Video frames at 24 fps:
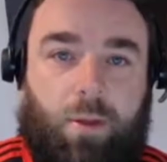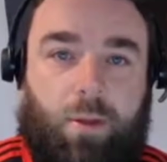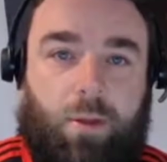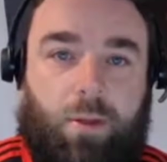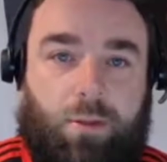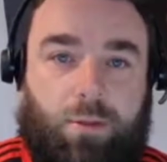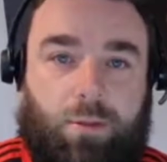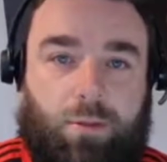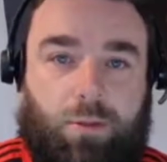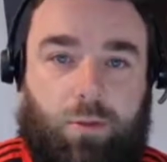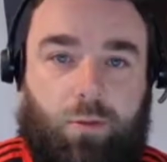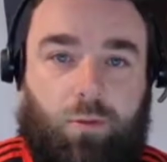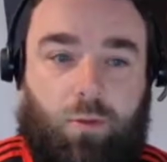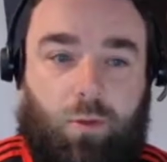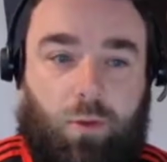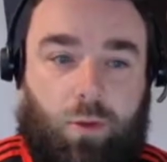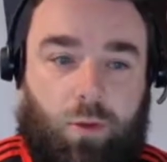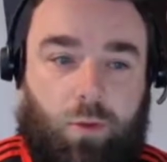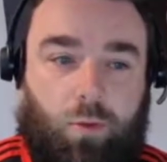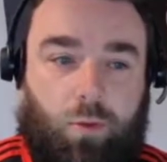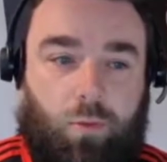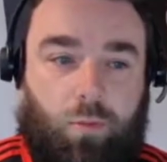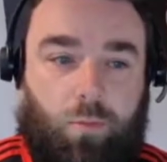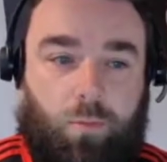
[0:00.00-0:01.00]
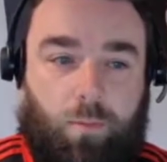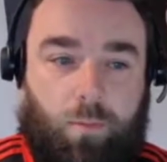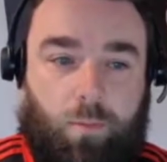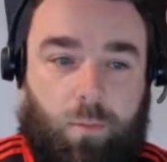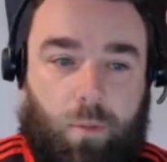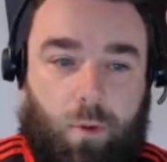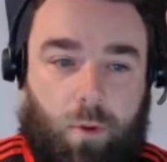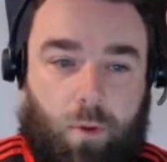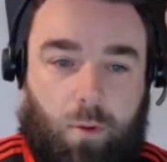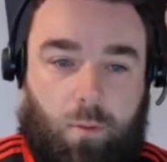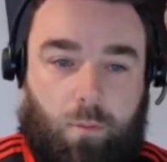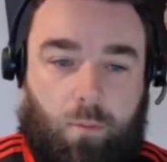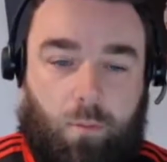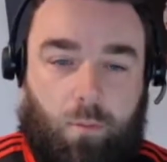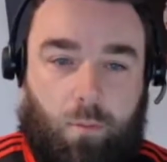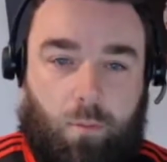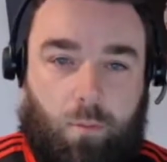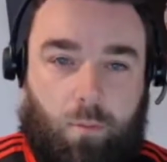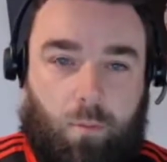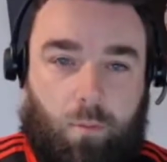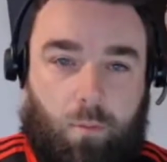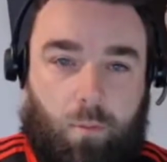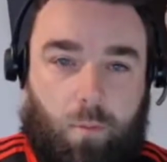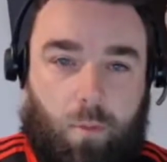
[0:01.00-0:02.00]
So you'll
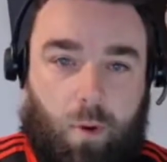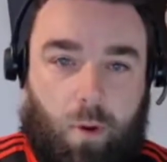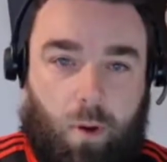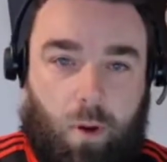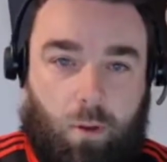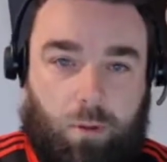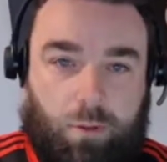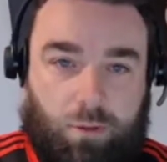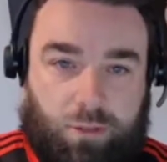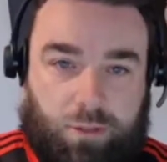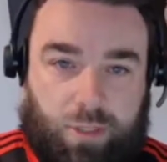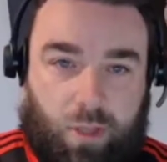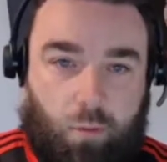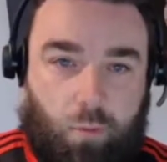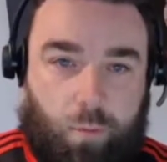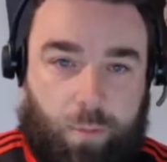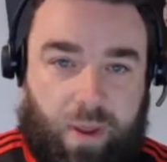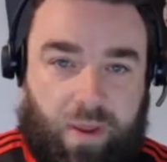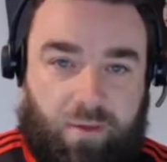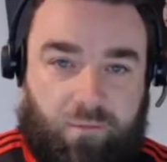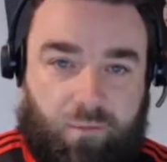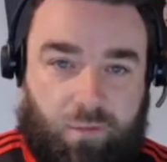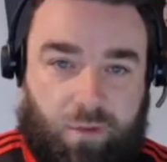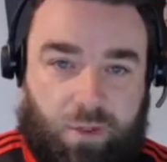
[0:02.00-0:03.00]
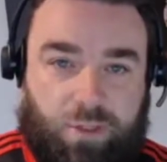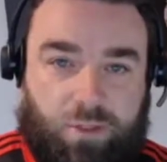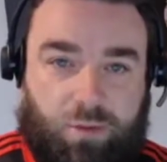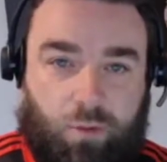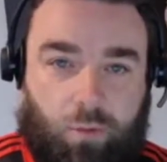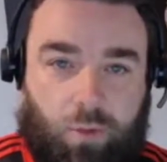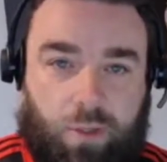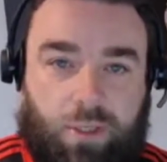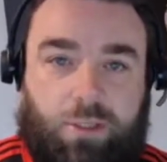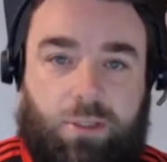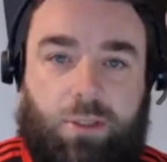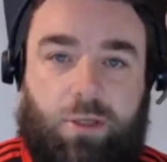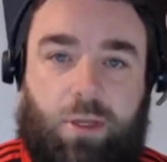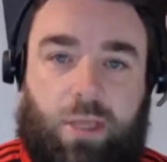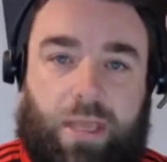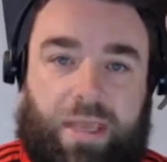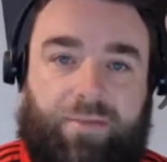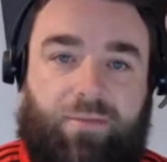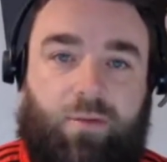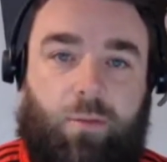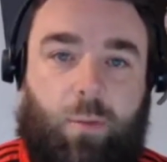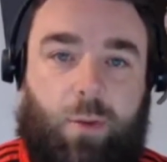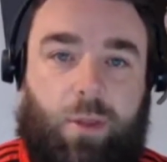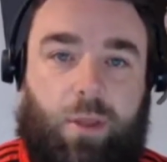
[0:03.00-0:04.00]
still pay for the storage
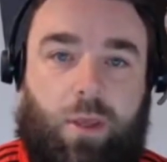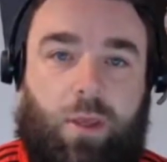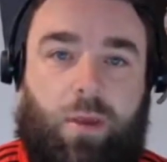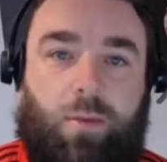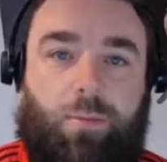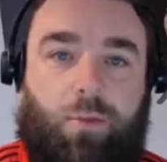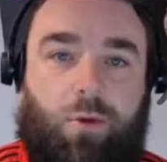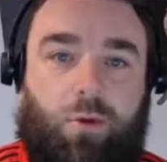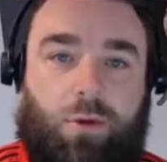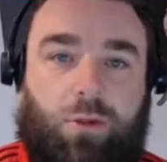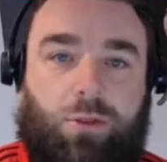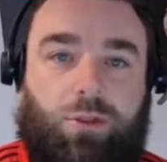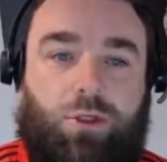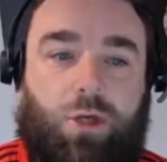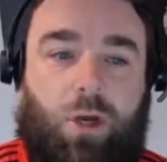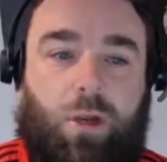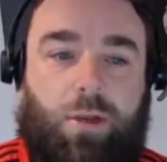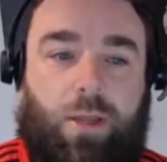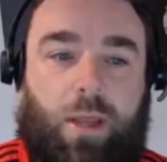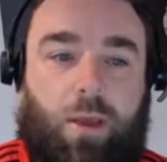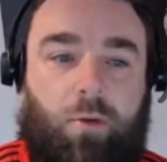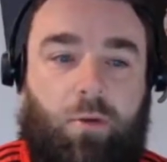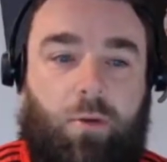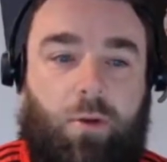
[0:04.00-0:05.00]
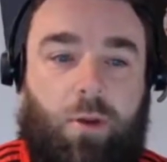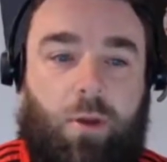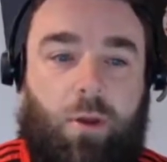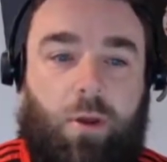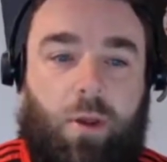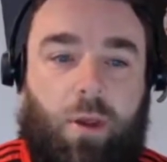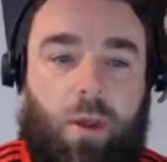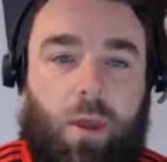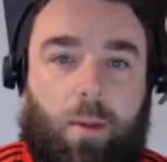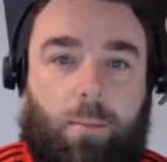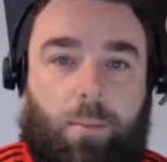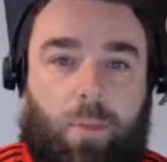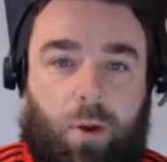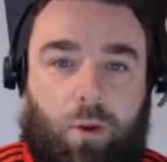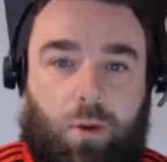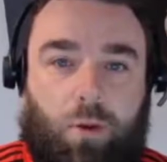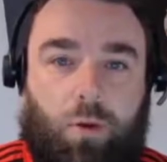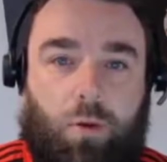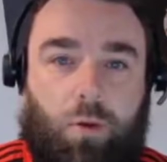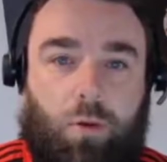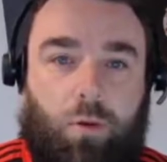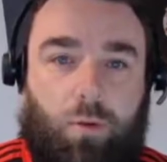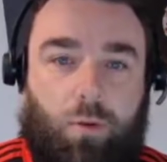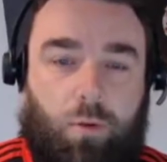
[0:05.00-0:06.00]
even when the compute is shut down, but
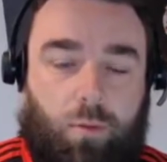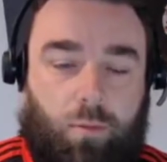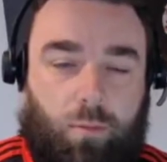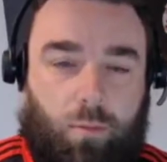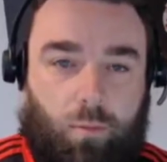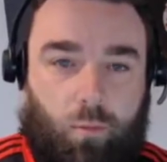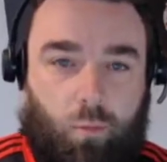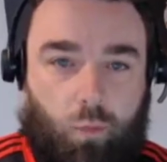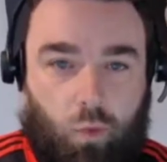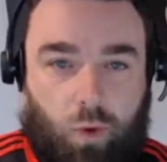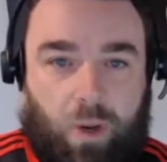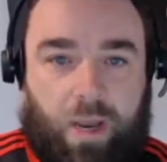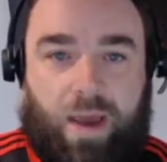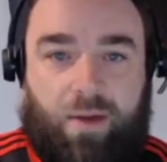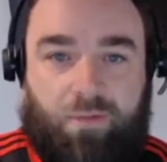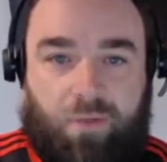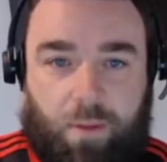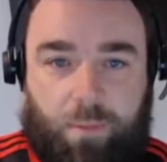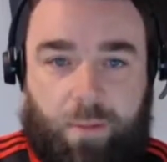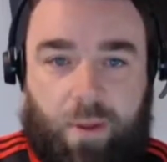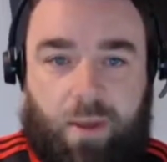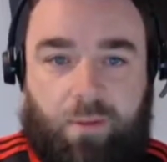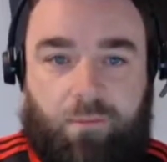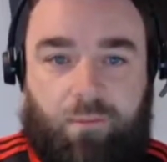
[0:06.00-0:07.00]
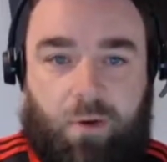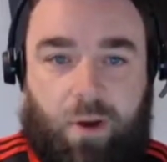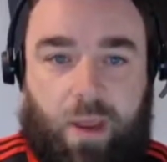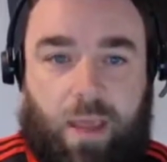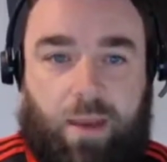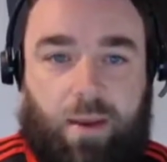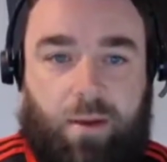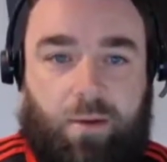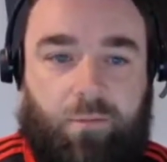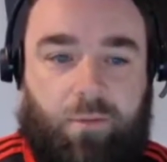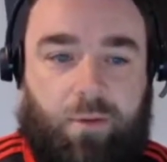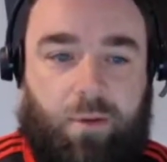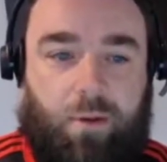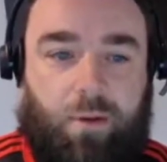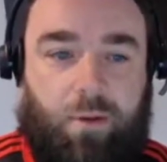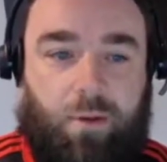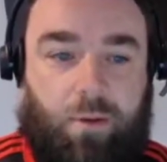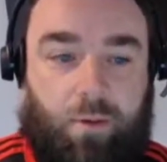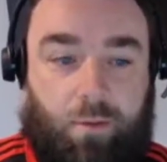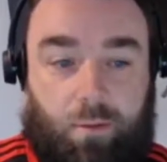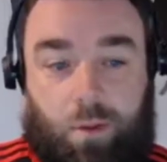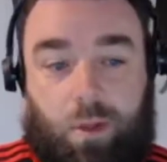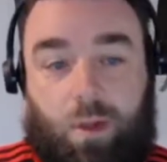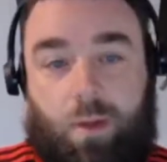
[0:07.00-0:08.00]
you won't have to pay for any of the
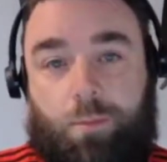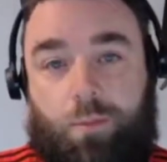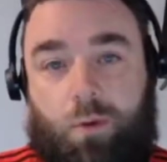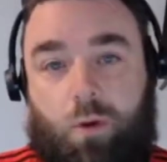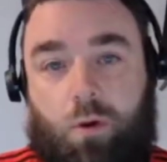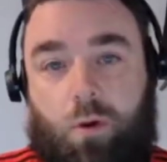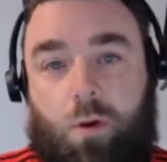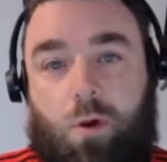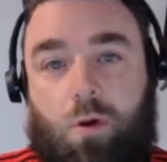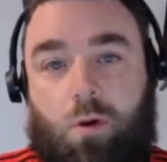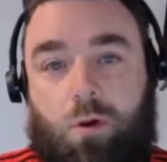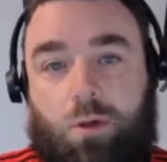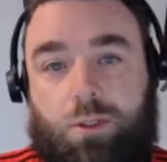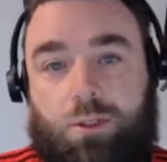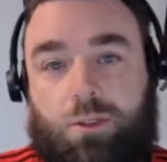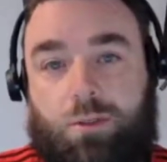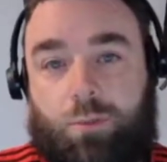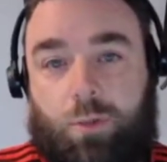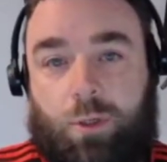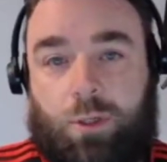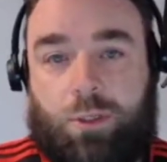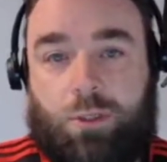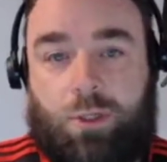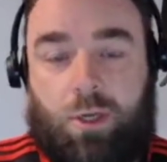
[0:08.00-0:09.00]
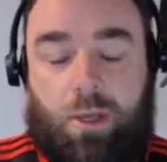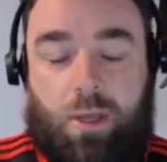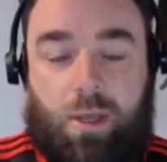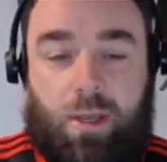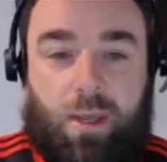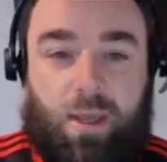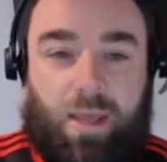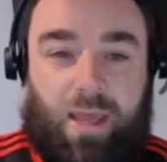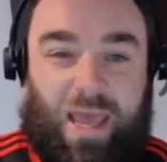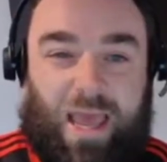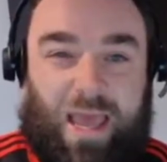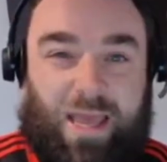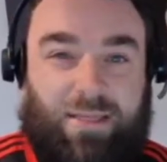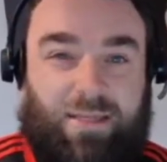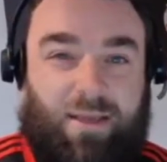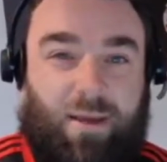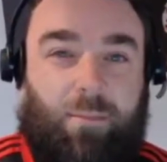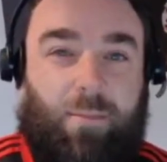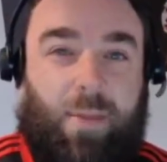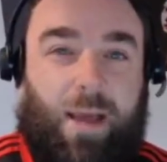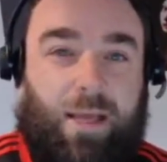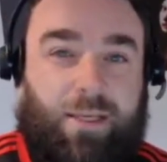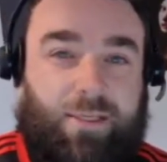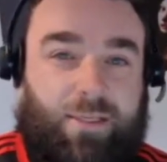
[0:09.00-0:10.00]
compute costs, which is a
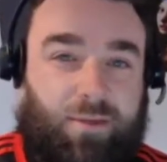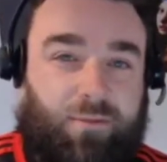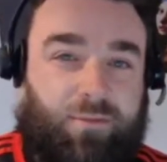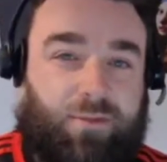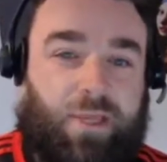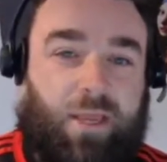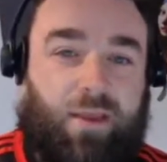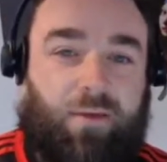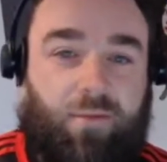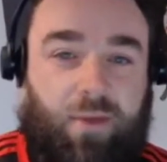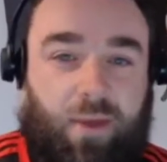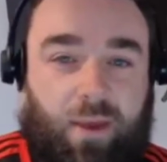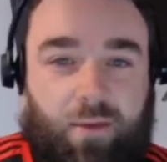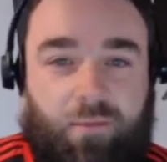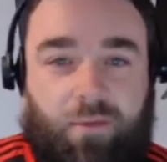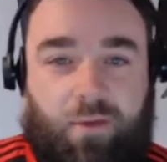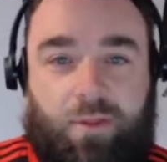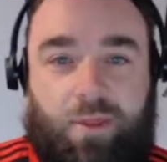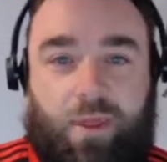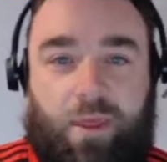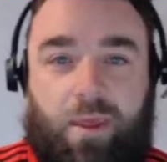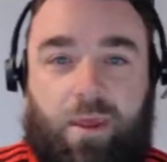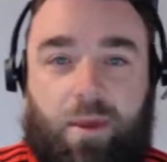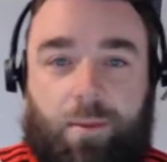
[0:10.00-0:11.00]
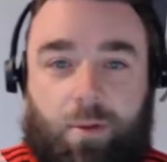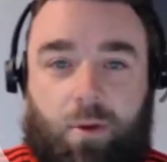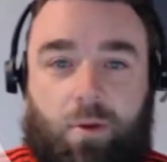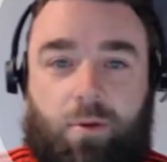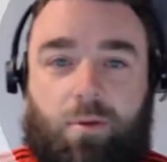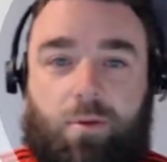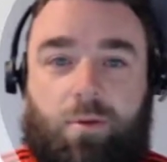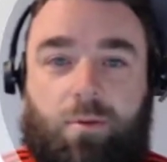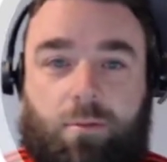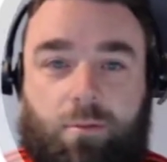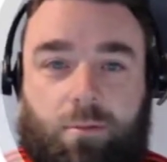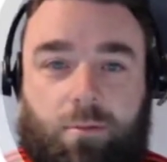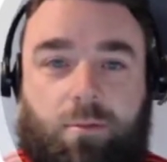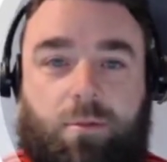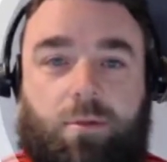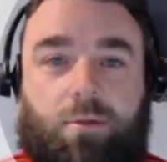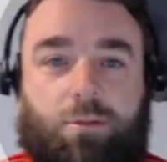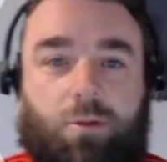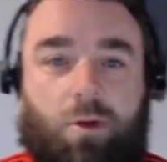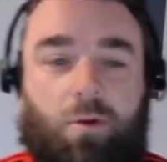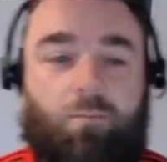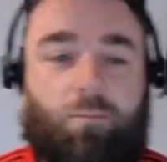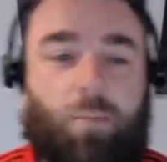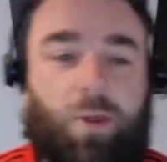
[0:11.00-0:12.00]
massive saving if you think about
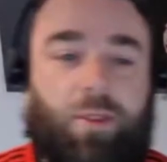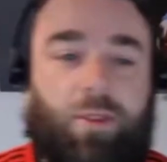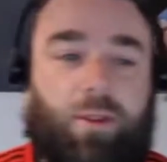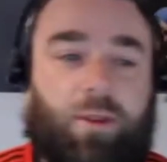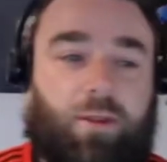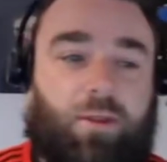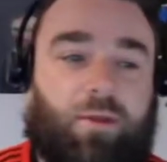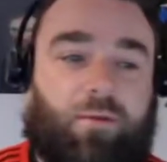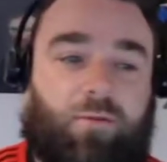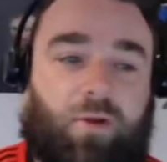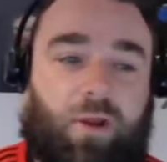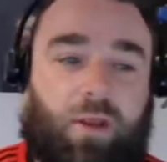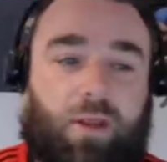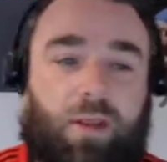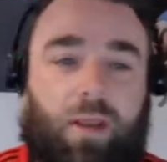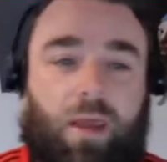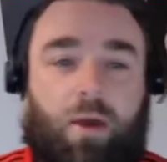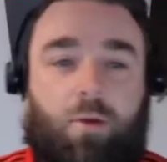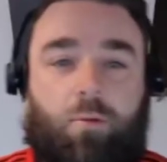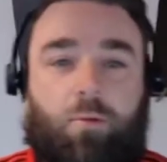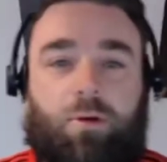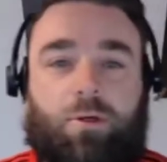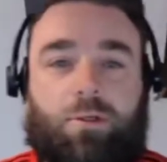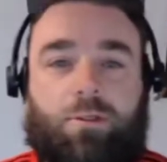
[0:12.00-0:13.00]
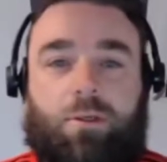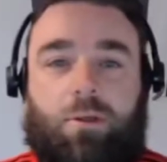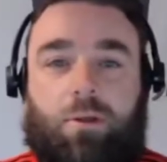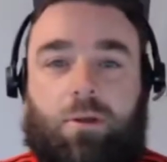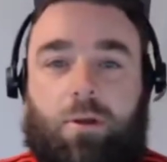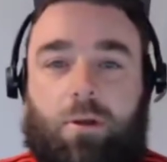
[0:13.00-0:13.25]
sort of Monday to Friday hours.